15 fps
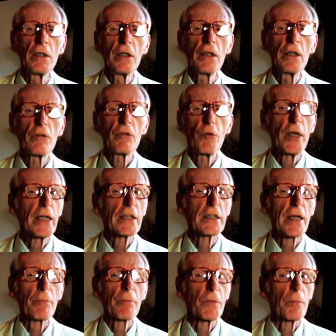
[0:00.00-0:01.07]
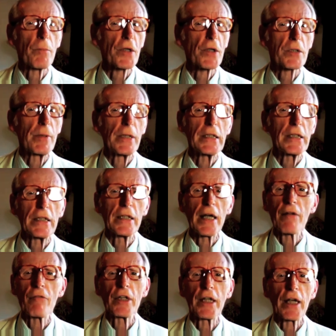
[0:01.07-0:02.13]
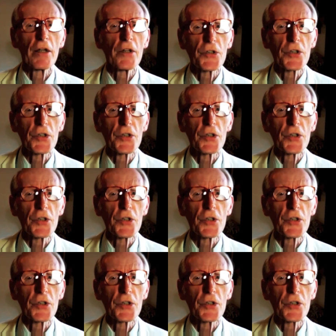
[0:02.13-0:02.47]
If we accept the possibility that everything else